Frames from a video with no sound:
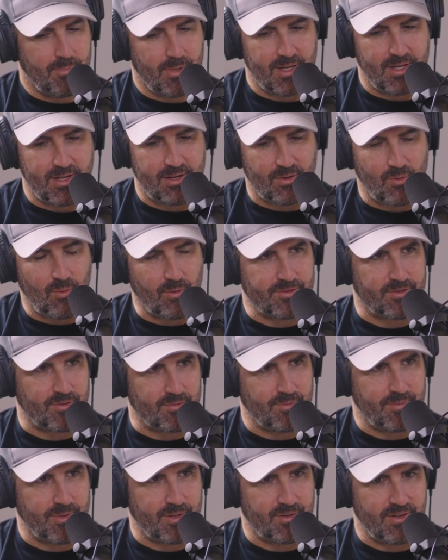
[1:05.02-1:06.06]
But in a quantum
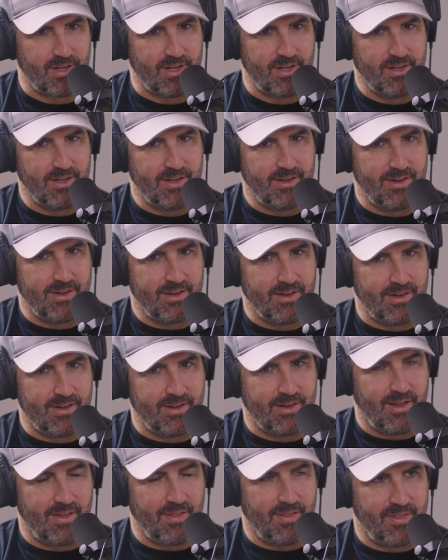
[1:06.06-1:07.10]
computer,
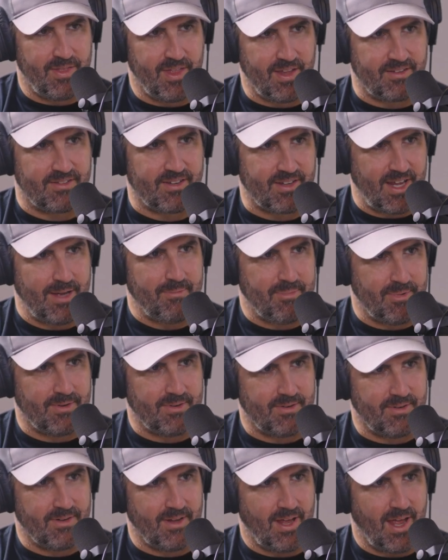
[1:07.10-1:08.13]
things can
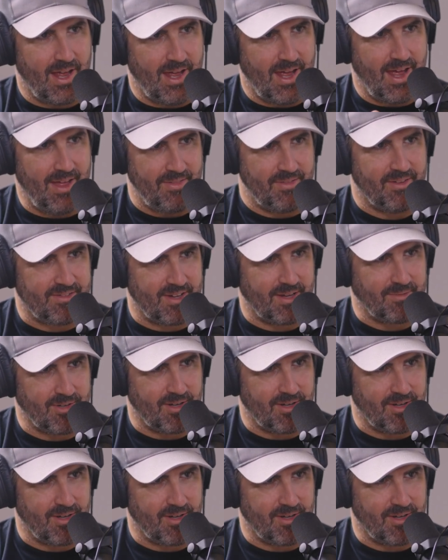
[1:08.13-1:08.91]
happen at the same